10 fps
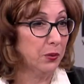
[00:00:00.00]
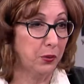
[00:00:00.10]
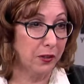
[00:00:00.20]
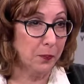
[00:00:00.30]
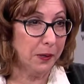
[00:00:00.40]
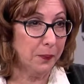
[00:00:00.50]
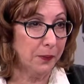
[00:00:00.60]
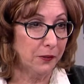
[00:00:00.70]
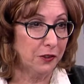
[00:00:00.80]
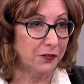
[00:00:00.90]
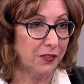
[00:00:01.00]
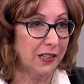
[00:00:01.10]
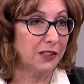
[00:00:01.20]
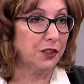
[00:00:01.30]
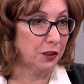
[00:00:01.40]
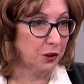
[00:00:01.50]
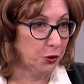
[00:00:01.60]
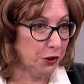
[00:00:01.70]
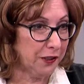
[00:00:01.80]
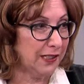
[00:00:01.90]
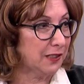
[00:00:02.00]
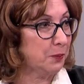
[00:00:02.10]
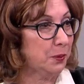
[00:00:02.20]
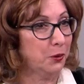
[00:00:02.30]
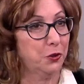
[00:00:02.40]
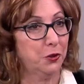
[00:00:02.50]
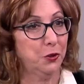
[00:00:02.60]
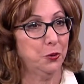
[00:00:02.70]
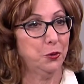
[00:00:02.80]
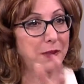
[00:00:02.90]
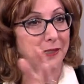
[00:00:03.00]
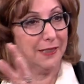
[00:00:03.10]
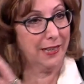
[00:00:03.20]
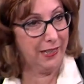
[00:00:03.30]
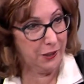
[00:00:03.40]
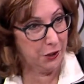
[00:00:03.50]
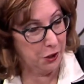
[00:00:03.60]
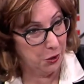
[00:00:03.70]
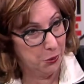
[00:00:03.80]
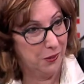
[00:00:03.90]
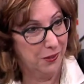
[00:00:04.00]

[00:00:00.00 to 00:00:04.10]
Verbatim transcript: with people to find a solution as opposed to Absolutely. saying no?